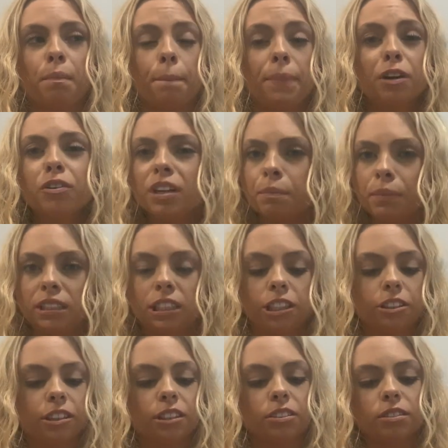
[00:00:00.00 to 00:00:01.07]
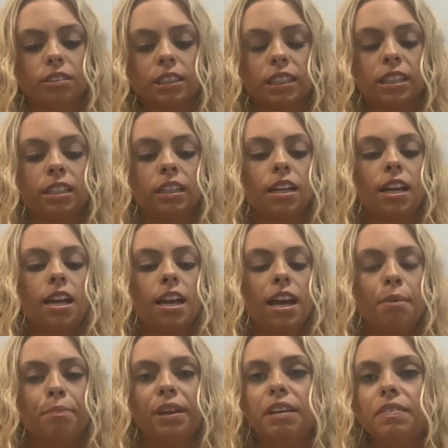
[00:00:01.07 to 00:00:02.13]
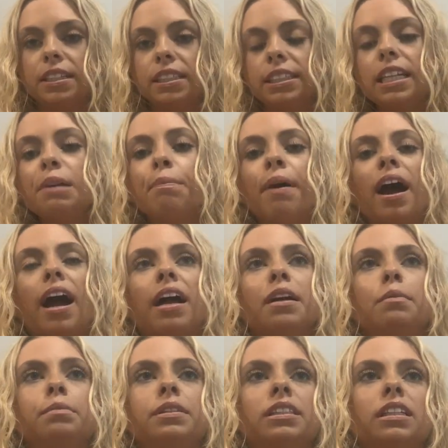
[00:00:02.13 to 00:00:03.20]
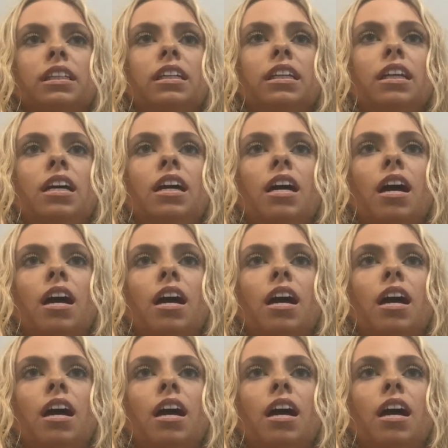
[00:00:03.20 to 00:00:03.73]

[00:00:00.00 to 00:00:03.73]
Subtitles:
building materials and PVC pipes and